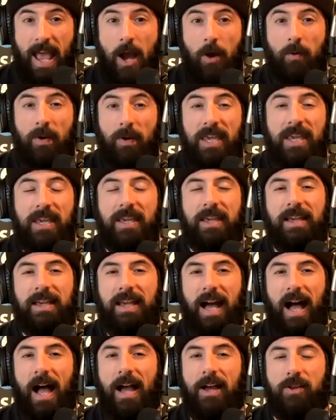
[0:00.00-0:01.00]
how he can
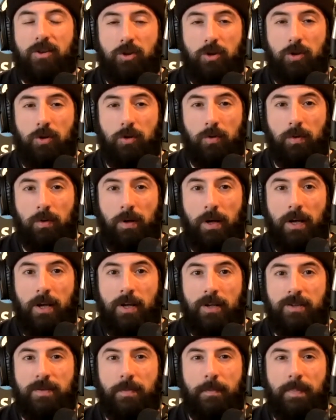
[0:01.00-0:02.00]
guide you
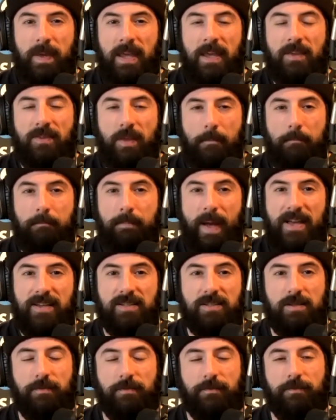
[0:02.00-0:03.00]
to being the best